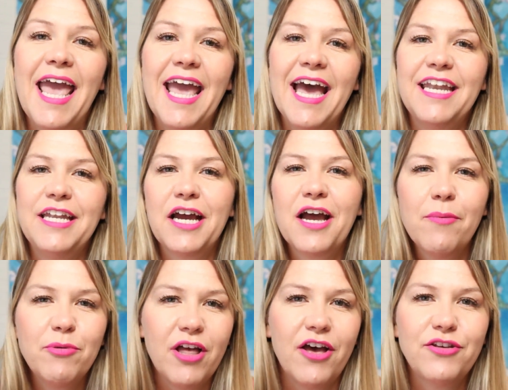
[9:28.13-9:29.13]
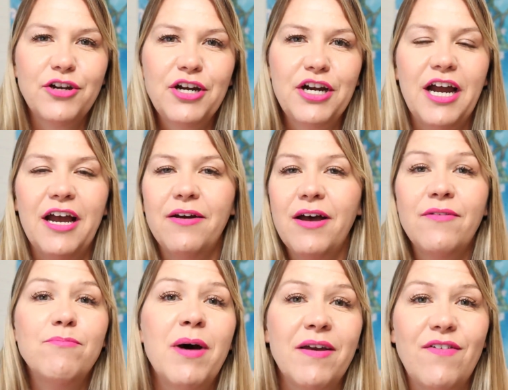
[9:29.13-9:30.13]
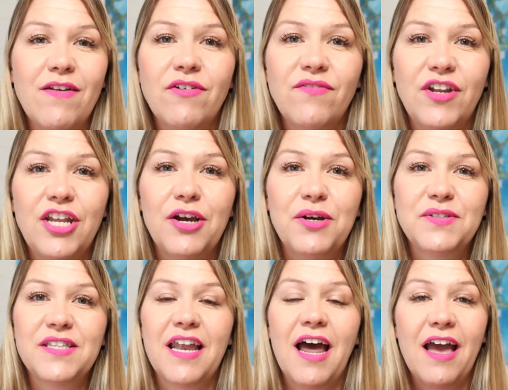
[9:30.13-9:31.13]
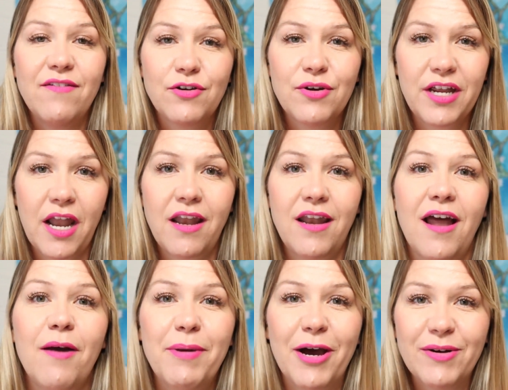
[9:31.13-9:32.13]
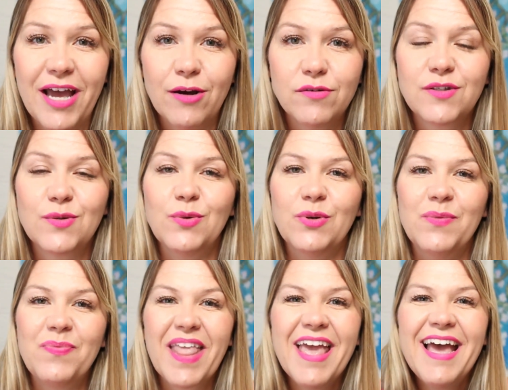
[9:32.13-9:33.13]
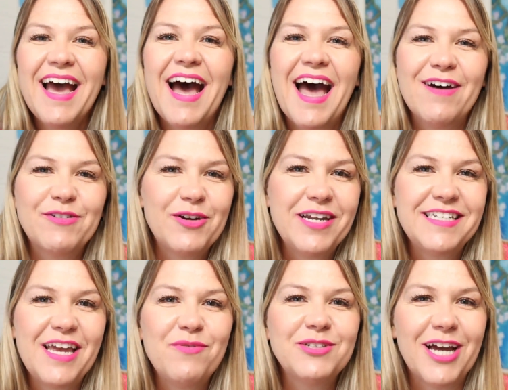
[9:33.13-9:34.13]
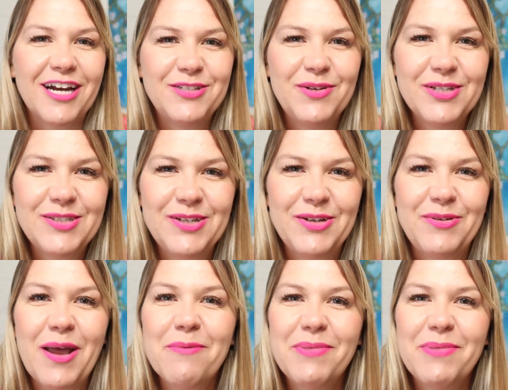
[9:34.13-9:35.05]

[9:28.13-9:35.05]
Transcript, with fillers: and a couple other uh, of my favorite videos that I've created about Outschool. Have a great day. We'll talk to you all soon.